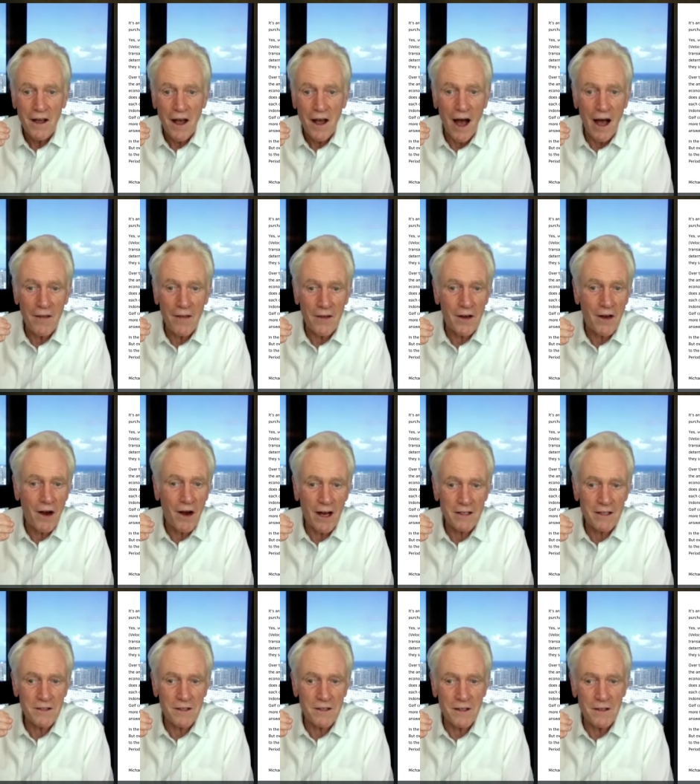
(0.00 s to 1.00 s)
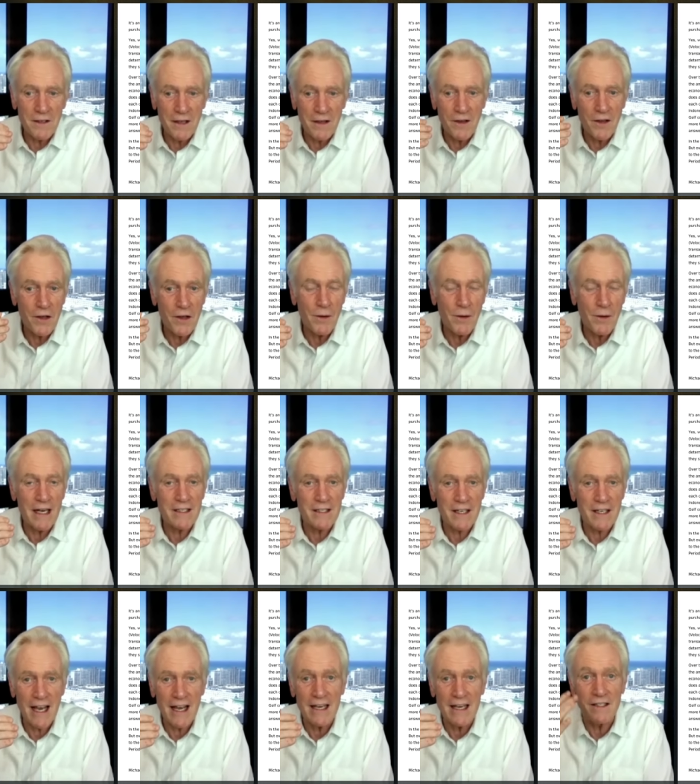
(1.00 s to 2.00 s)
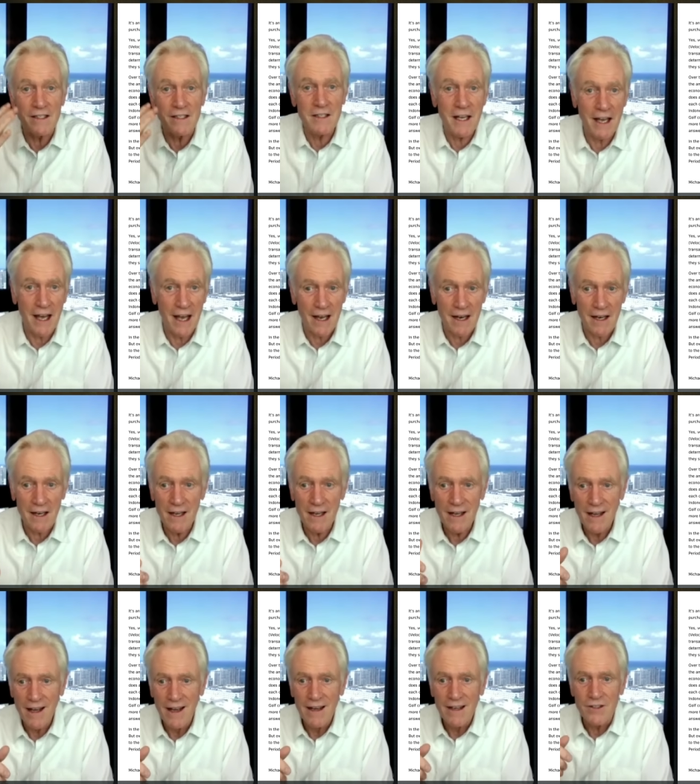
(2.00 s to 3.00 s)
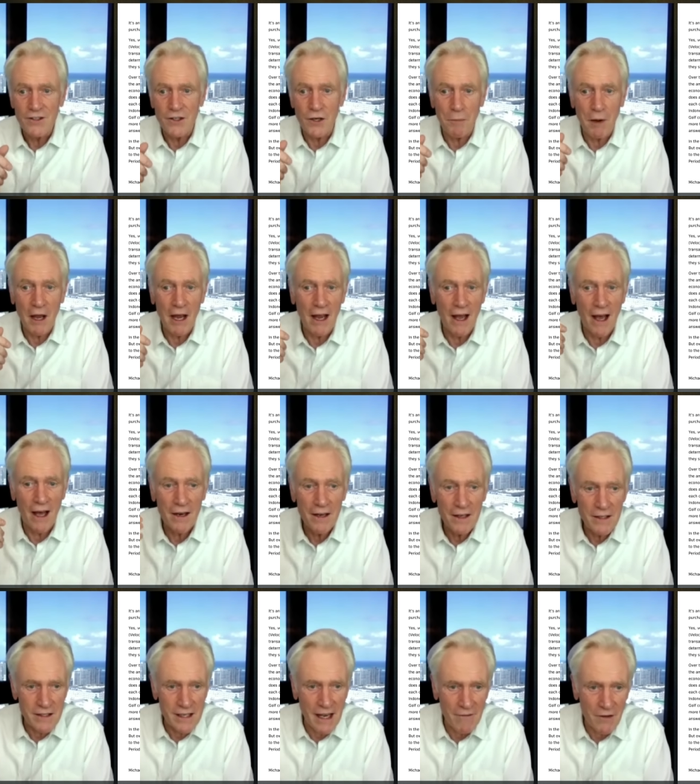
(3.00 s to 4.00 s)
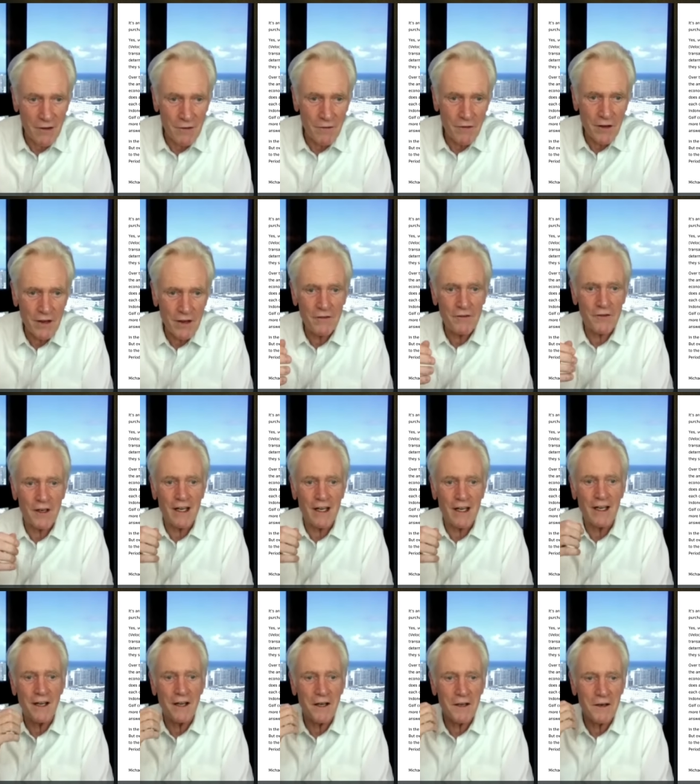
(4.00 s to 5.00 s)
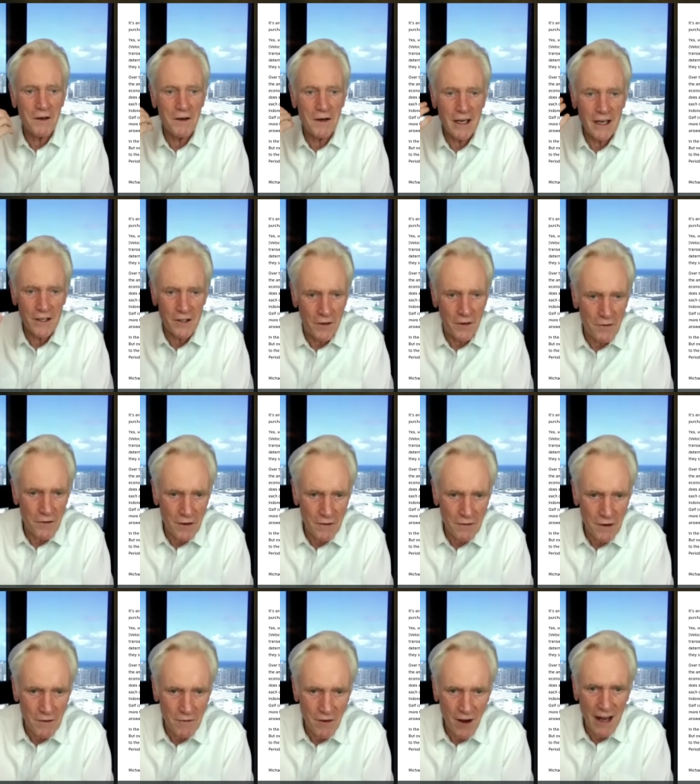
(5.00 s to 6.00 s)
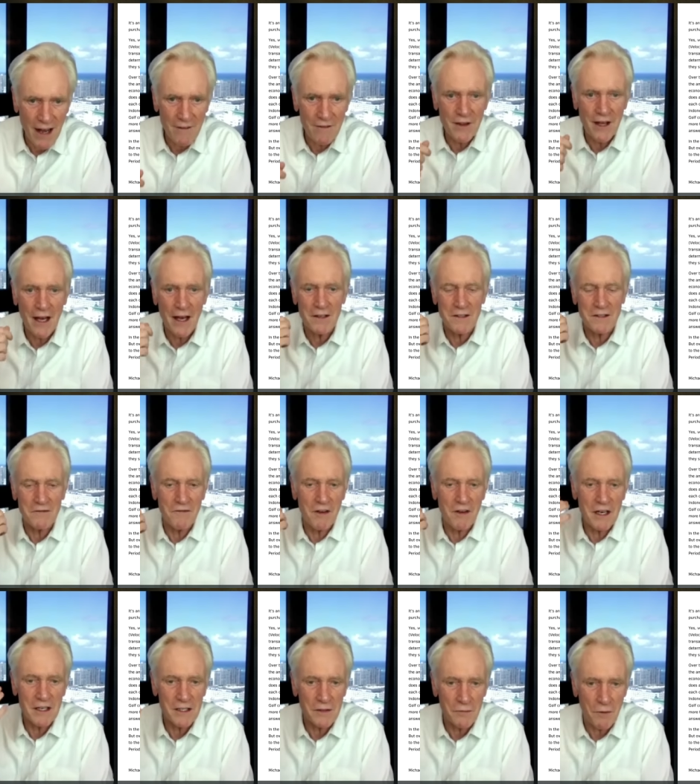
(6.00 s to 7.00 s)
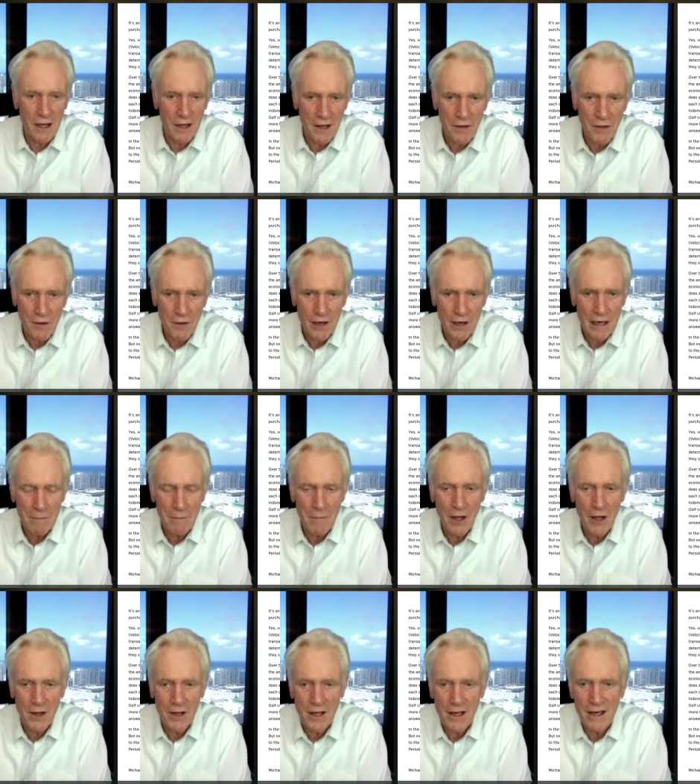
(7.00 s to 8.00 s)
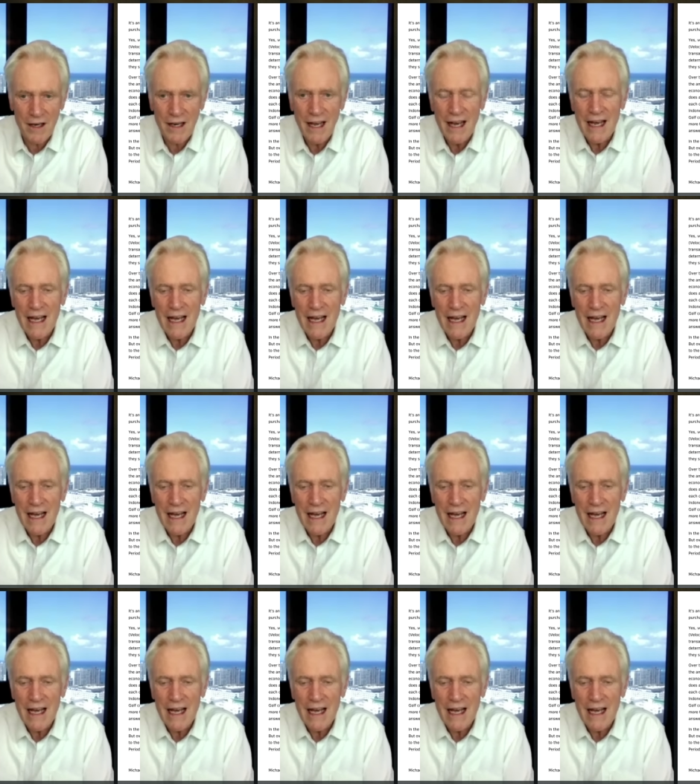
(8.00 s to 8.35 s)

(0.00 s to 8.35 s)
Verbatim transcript: uh, the cost in, in, the USA is 10, Japan 750, Indonesia 55,000, Venezuela 30 million,